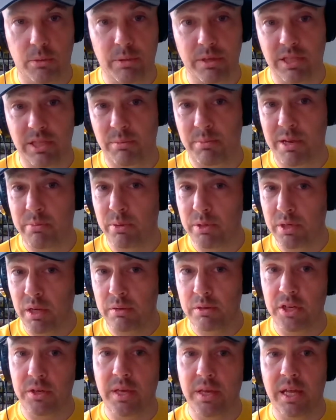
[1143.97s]
And some people
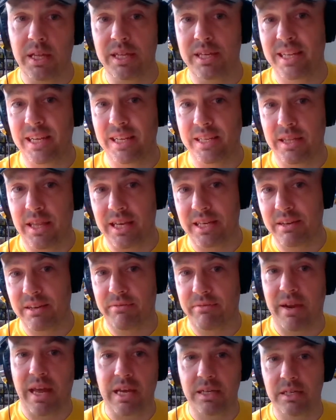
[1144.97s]
don't do that. They
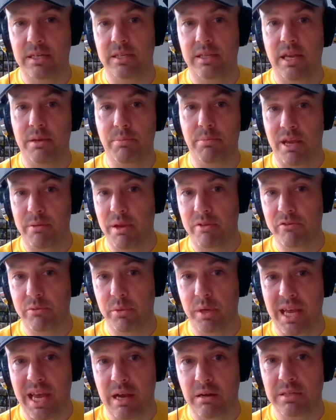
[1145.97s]
deflect and they blame
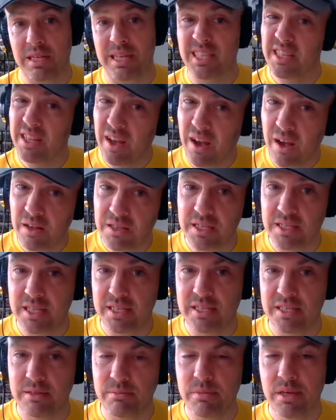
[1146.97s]
everybody else. That's
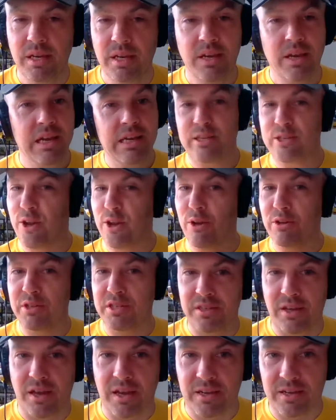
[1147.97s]
narcissism. There's lots of
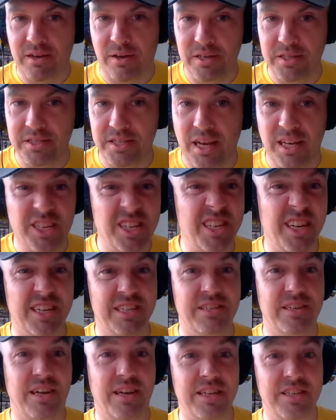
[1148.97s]
psychology. I should
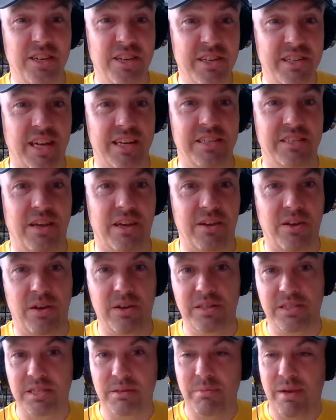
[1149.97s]
have done a
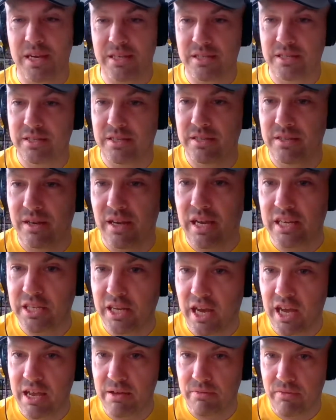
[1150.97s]
psychology major, shouldn't I?
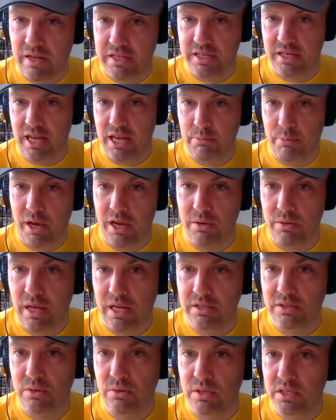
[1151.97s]
I am fascinated by all
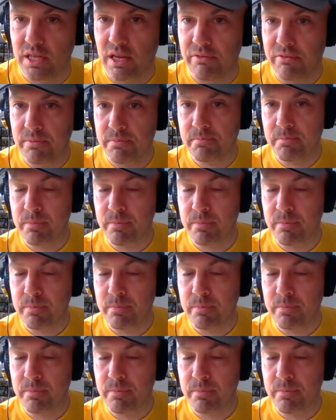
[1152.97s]
that sort of stuff.